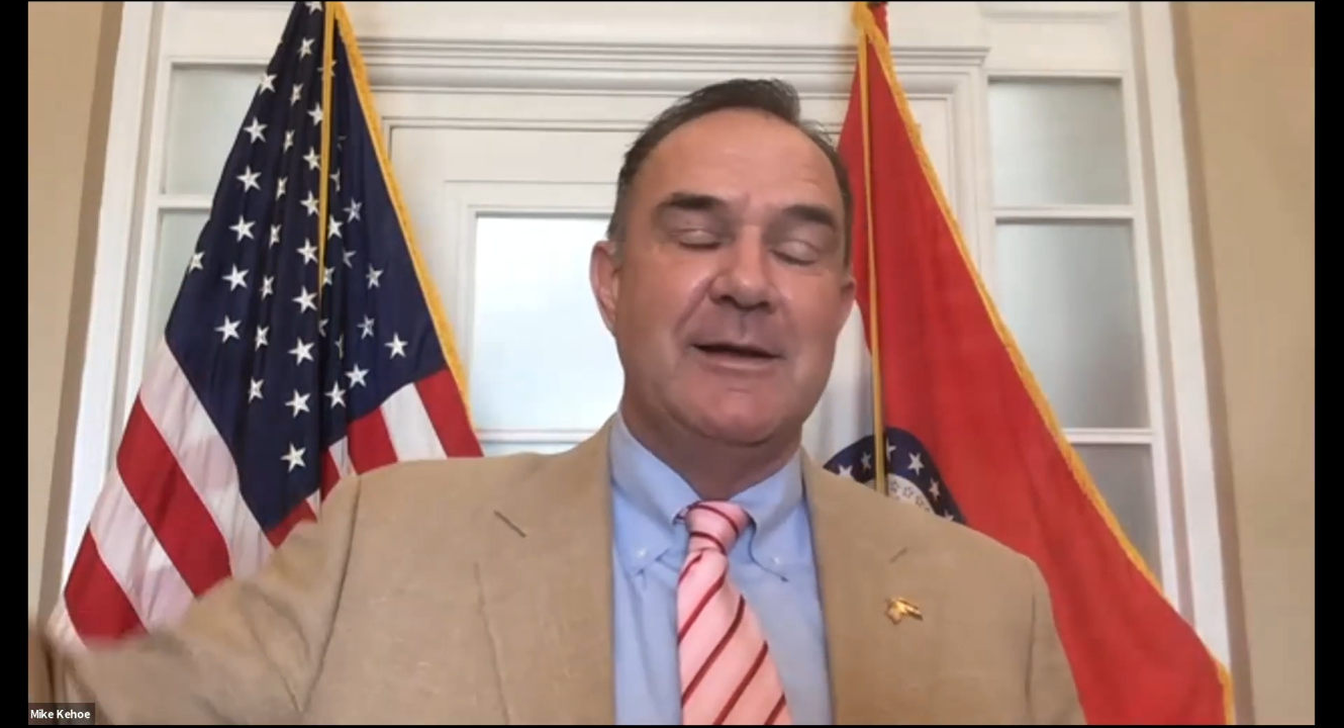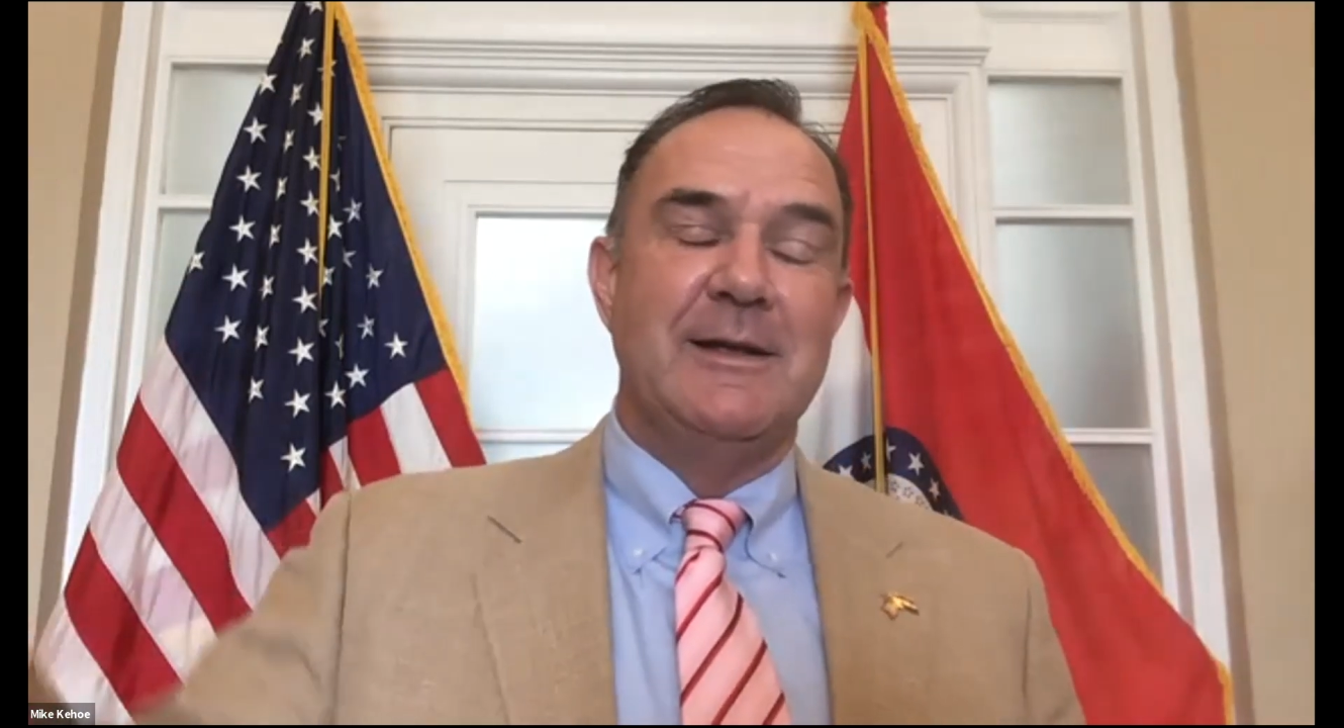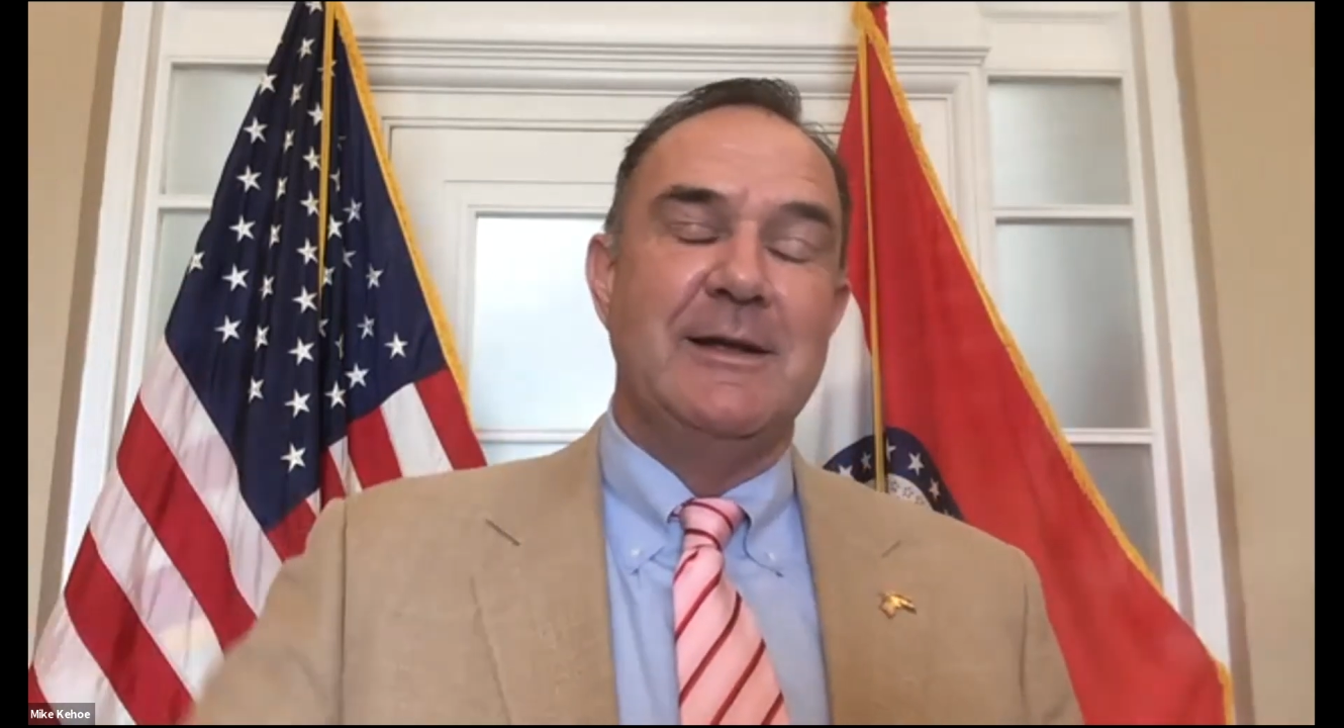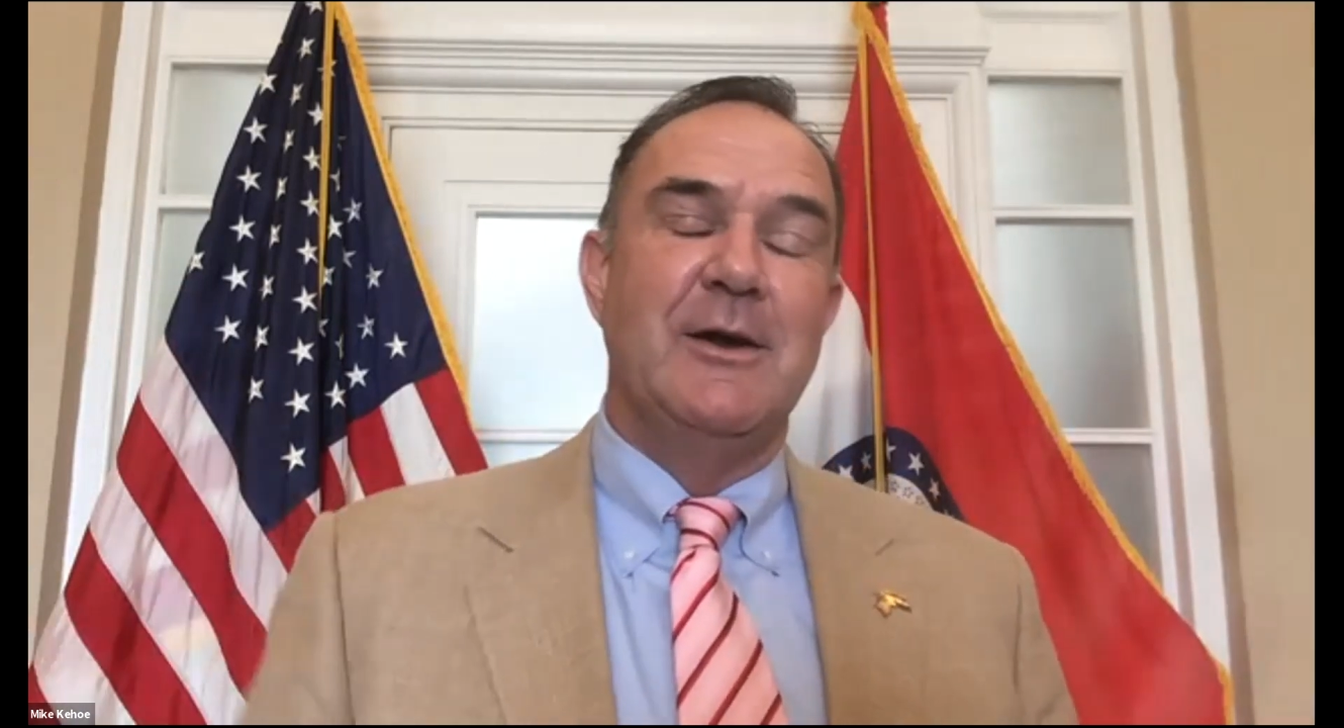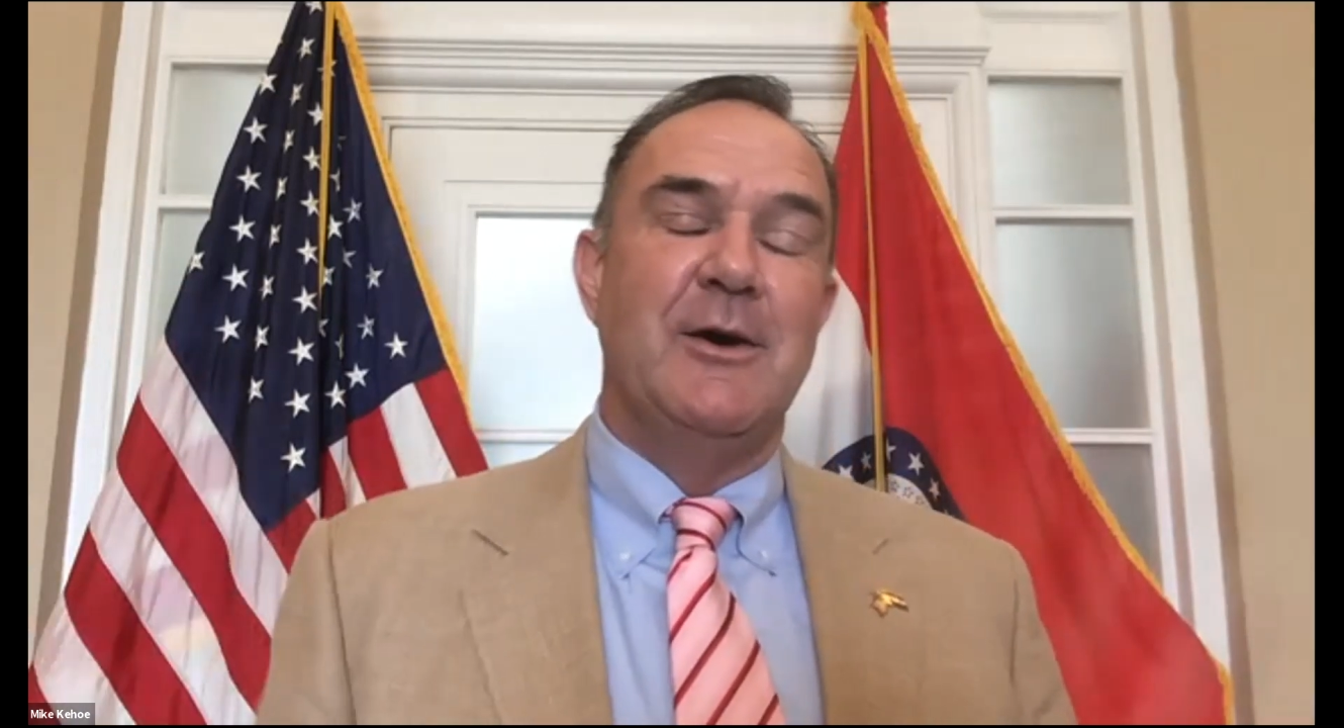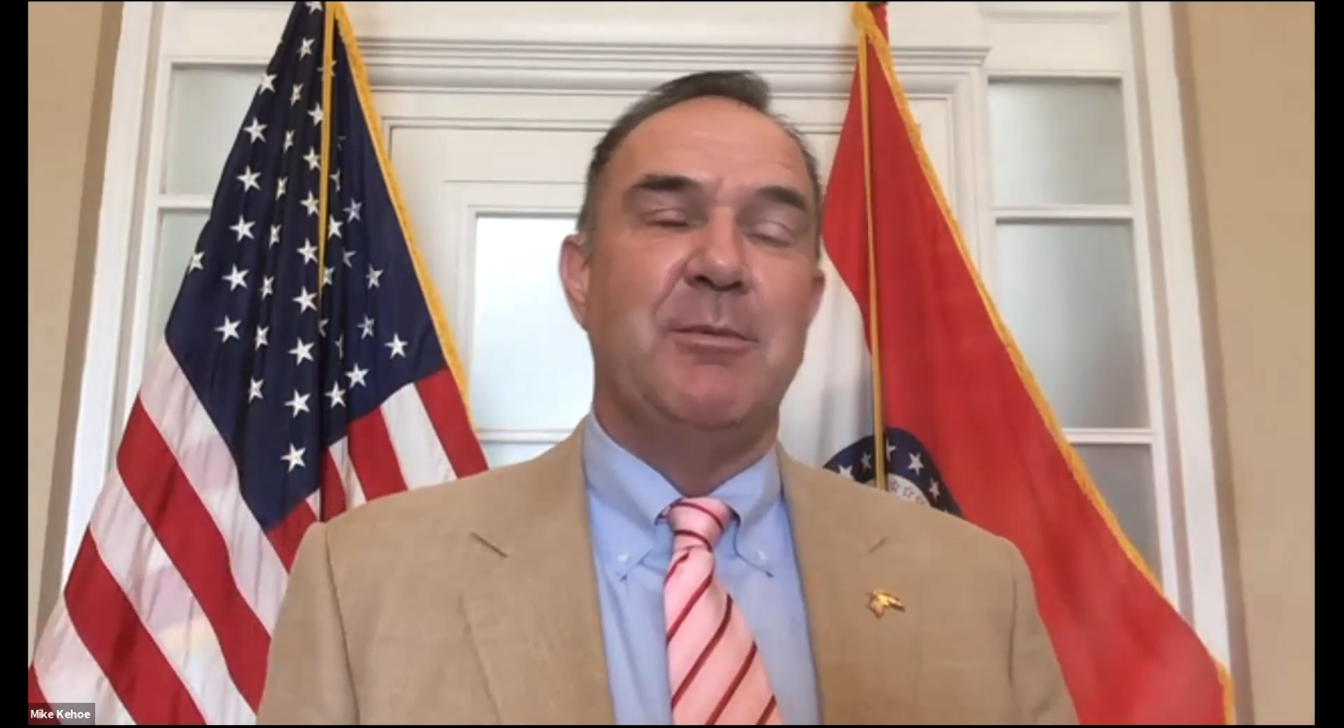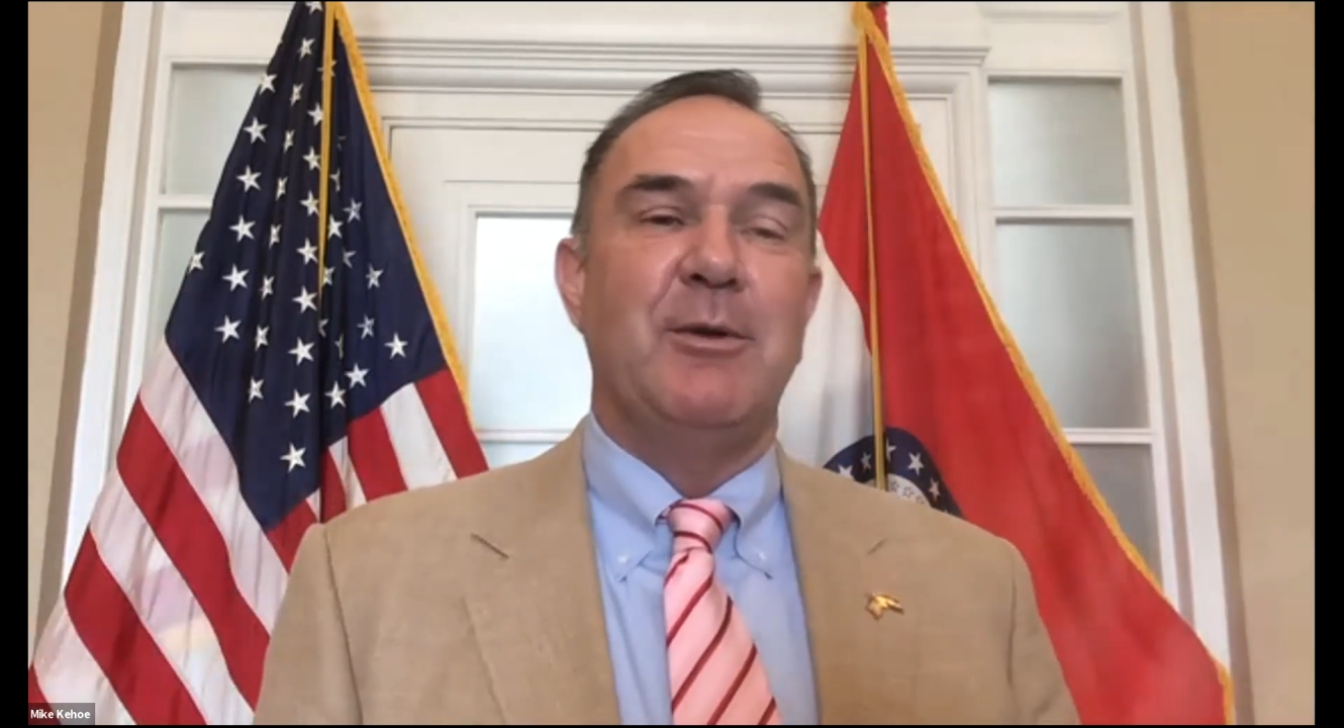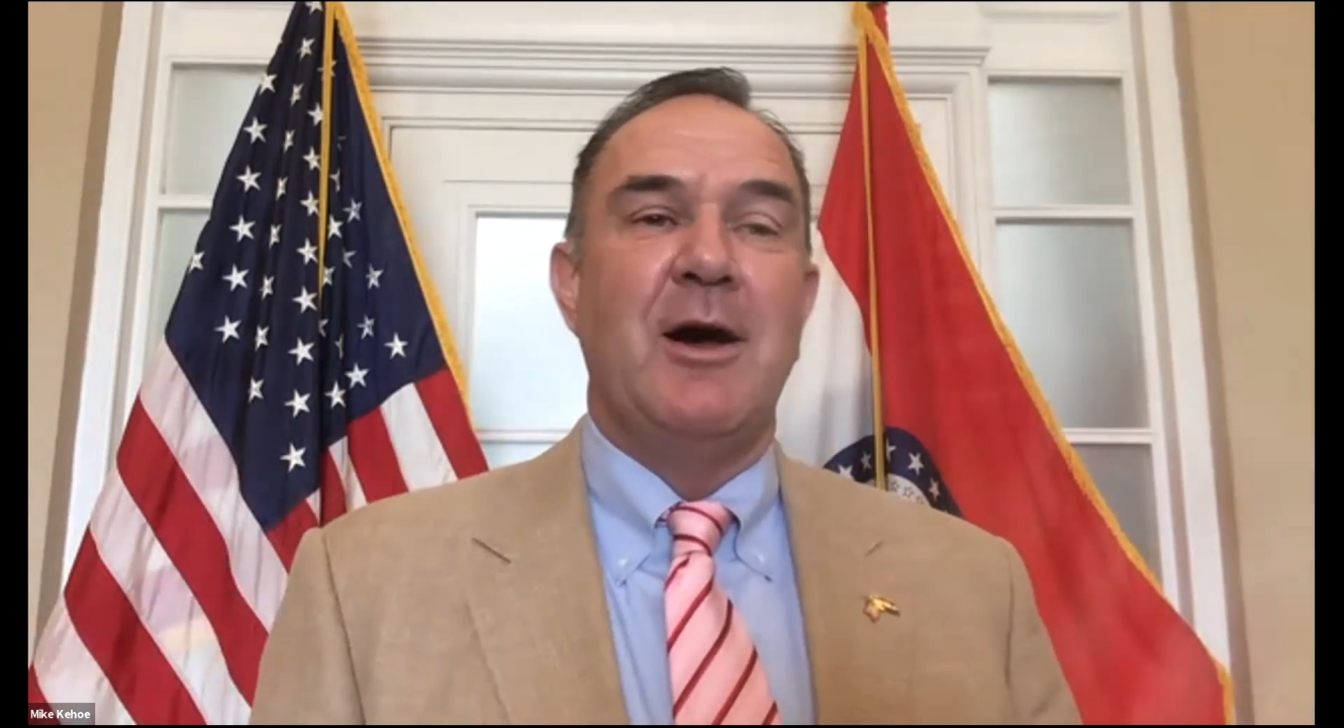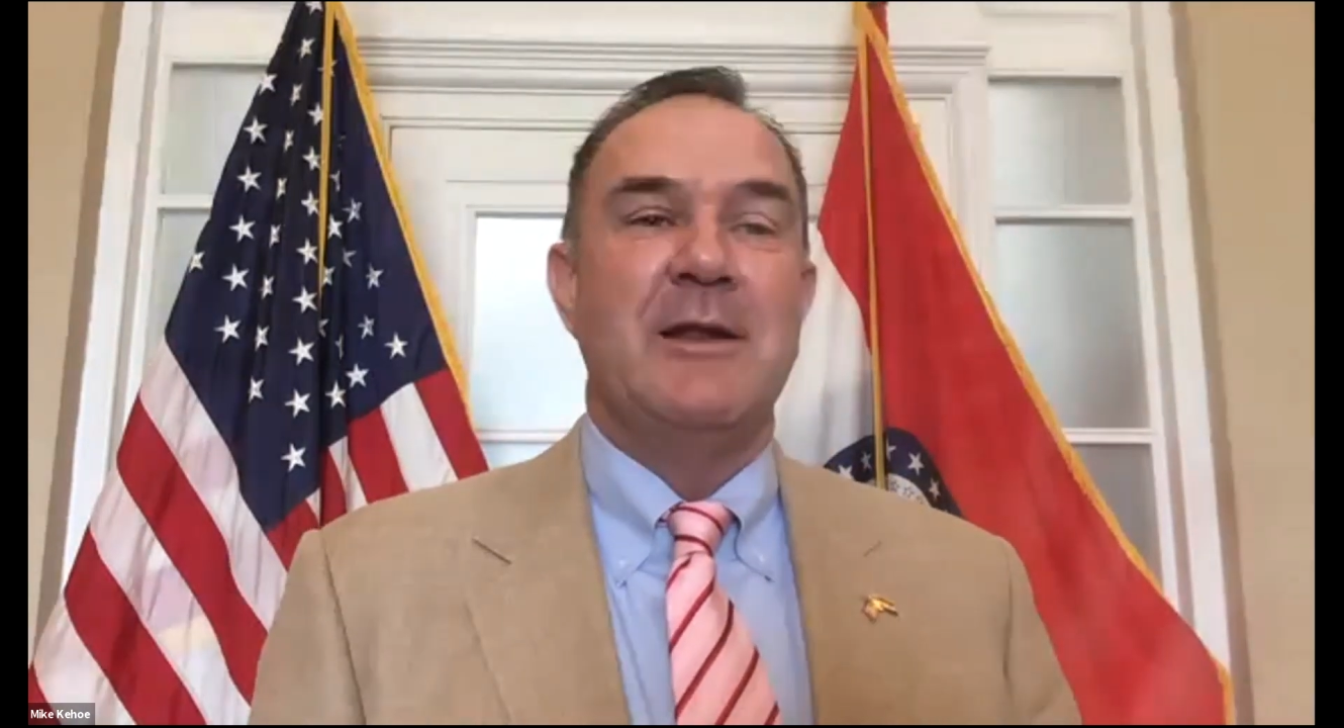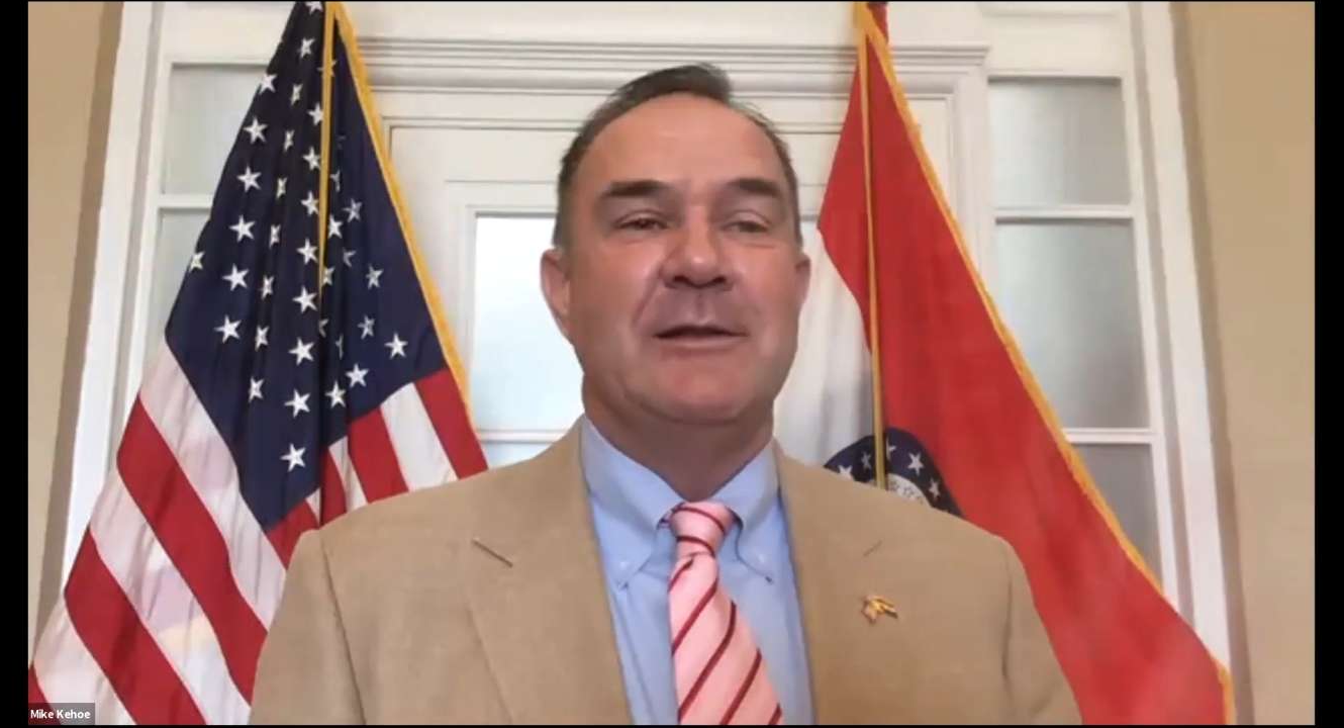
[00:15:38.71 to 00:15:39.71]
applauding